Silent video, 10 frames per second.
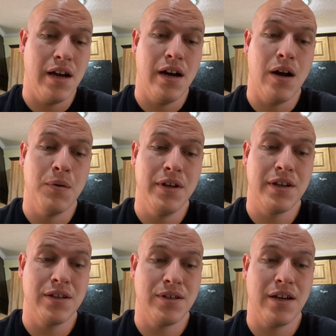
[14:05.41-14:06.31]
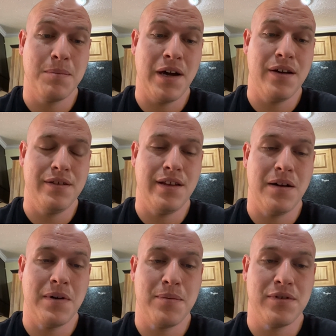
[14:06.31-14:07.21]
A really good thing about that
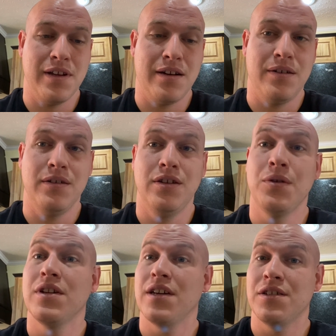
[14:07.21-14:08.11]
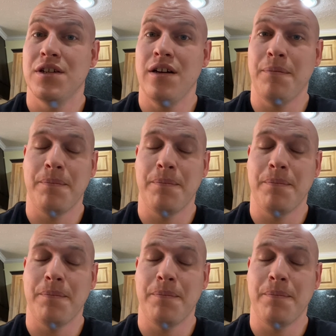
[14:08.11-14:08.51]
Raptor liner, you can touch it up.